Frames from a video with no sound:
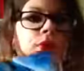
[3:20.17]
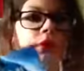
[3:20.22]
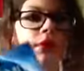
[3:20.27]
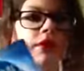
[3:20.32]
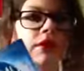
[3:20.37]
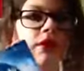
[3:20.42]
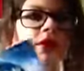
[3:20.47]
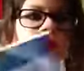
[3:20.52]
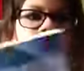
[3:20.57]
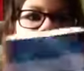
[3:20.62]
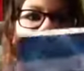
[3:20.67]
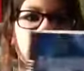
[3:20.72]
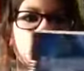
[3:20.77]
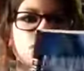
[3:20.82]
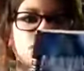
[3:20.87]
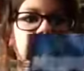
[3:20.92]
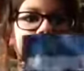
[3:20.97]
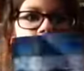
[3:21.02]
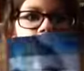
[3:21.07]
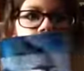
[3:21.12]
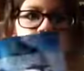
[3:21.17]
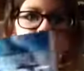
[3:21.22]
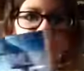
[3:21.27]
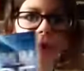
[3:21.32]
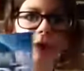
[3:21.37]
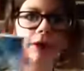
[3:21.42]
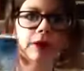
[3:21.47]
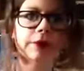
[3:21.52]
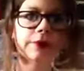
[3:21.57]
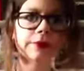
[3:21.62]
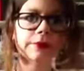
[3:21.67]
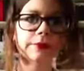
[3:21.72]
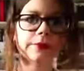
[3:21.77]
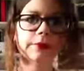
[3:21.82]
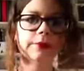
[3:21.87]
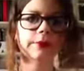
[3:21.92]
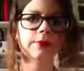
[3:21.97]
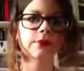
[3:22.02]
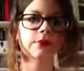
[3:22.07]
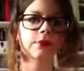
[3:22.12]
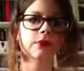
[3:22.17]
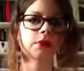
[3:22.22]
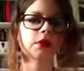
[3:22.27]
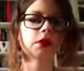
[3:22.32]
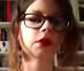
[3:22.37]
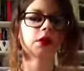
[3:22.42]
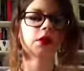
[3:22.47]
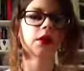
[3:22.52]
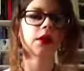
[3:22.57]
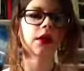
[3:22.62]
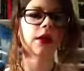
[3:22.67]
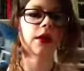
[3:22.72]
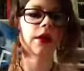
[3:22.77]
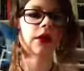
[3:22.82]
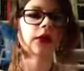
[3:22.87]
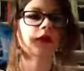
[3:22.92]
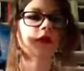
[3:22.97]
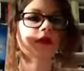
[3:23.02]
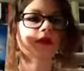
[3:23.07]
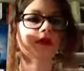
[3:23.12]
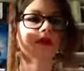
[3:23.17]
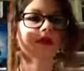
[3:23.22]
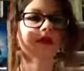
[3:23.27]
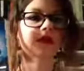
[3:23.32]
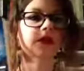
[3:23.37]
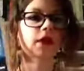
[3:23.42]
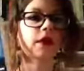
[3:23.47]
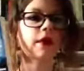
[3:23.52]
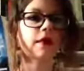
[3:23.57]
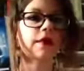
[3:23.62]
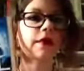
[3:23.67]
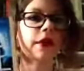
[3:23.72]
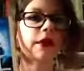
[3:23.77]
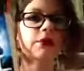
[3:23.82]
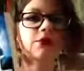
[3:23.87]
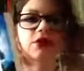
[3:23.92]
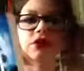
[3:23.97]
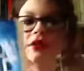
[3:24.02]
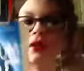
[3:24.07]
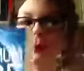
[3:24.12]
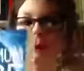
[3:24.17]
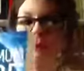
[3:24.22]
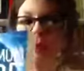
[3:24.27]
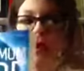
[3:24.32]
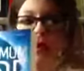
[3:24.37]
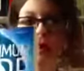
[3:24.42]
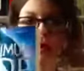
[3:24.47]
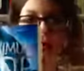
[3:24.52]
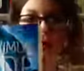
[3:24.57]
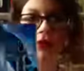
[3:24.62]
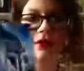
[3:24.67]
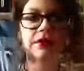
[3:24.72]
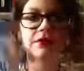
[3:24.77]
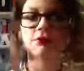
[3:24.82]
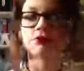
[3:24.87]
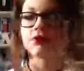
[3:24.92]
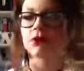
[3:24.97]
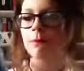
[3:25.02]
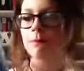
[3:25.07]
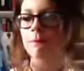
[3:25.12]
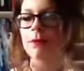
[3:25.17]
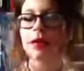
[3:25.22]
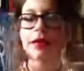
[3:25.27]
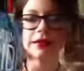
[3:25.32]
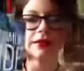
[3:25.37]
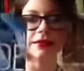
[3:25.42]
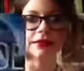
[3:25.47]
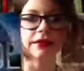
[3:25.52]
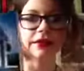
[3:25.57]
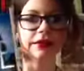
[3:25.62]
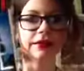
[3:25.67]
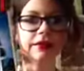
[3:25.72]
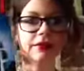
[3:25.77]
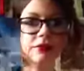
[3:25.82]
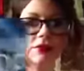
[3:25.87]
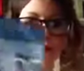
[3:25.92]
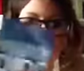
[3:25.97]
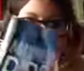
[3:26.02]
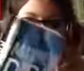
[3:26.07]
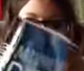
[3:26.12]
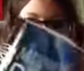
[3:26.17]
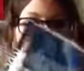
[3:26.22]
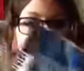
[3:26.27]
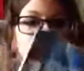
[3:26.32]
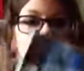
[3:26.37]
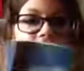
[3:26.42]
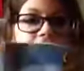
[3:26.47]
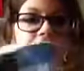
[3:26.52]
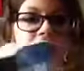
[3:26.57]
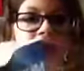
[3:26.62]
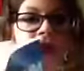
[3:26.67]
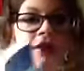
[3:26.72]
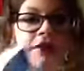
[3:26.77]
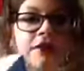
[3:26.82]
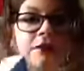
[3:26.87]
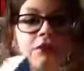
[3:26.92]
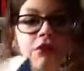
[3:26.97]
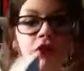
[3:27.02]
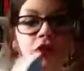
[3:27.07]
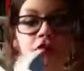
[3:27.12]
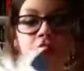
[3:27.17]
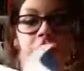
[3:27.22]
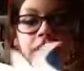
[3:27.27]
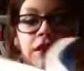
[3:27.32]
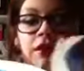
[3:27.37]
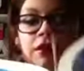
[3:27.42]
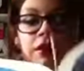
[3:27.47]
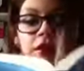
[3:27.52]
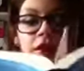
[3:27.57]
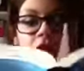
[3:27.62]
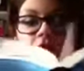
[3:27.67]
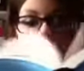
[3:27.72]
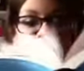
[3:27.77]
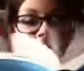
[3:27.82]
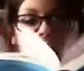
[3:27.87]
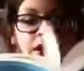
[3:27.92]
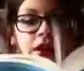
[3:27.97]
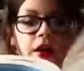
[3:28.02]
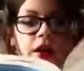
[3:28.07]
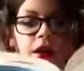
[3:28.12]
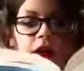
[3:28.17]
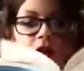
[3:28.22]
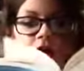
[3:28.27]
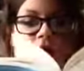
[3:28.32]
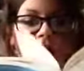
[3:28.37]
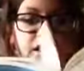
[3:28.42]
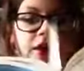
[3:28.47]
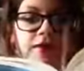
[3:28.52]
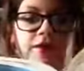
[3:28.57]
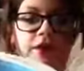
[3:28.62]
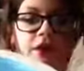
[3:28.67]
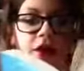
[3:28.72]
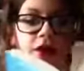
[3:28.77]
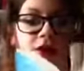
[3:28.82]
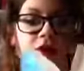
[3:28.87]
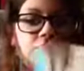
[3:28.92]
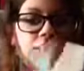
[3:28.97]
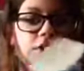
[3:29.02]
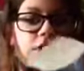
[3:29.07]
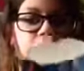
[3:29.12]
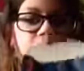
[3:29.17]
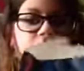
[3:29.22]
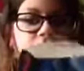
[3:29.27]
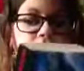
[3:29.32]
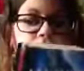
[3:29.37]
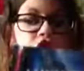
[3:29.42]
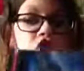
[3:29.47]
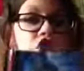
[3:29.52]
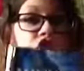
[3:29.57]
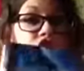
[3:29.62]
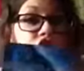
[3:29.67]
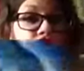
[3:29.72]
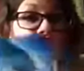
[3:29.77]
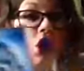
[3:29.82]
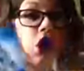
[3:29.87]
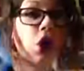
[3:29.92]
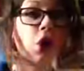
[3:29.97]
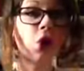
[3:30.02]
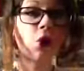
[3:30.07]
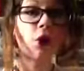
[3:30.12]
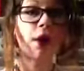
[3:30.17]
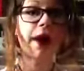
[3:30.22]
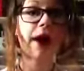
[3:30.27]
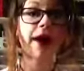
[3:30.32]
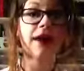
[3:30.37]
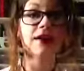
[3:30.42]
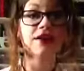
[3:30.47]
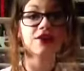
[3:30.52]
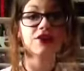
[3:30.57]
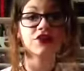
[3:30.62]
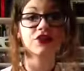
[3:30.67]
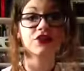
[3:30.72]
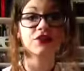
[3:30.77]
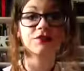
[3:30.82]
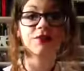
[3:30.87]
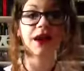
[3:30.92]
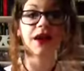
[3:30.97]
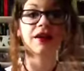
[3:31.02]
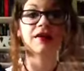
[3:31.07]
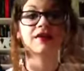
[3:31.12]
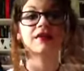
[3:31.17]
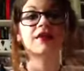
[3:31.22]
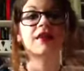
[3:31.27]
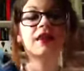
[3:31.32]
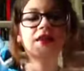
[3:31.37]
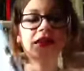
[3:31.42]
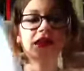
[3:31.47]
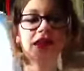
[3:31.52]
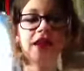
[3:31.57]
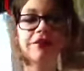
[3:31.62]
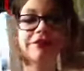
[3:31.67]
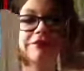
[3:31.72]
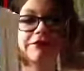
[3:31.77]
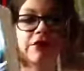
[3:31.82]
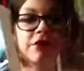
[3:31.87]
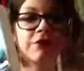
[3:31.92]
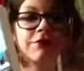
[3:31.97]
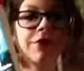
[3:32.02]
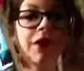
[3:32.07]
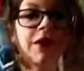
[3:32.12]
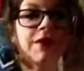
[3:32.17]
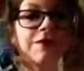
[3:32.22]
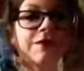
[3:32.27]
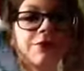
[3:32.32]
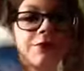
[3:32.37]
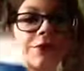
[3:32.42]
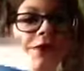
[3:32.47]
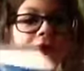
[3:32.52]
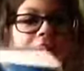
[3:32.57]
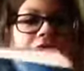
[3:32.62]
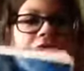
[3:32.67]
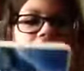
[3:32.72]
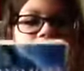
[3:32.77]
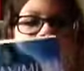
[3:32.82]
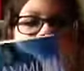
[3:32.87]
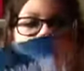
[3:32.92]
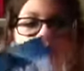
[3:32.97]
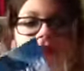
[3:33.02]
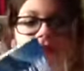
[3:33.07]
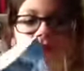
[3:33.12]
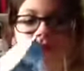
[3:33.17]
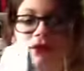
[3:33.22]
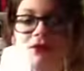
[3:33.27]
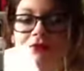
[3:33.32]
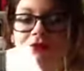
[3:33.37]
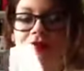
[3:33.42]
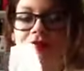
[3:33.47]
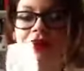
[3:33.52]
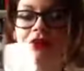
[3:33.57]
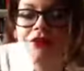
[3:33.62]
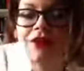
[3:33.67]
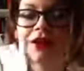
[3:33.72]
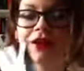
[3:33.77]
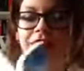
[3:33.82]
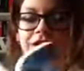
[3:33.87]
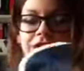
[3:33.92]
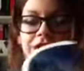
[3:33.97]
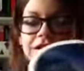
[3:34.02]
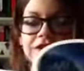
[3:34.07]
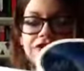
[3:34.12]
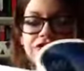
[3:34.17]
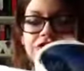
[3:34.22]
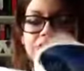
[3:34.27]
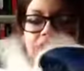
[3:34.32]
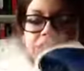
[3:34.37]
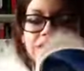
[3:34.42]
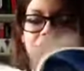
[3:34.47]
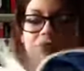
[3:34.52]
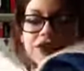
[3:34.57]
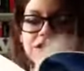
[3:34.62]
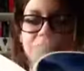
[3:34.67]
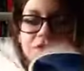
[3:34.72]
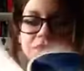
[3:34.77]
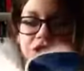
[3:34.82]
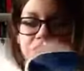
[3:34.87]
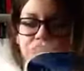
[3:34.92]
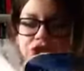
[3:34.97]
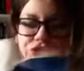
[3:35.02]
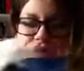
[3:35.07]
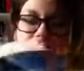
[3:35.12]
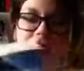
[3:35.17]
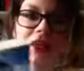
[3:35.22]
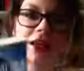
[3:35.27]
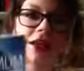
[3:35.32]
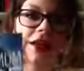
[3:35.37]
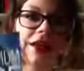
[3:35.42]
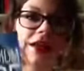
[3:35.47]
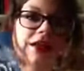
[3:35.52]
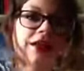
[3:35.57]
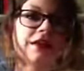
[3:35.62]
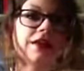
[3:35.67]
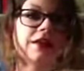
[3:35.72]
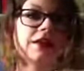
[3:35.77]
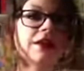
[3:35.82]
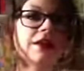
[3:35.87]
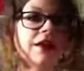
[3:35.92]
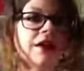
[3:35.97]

since about October. And they were just amazing. This was amazing. This was so much better than what I ever thought. It was so action-packed. Like, right from the get-go. There was no, like, introduction. It was straight in.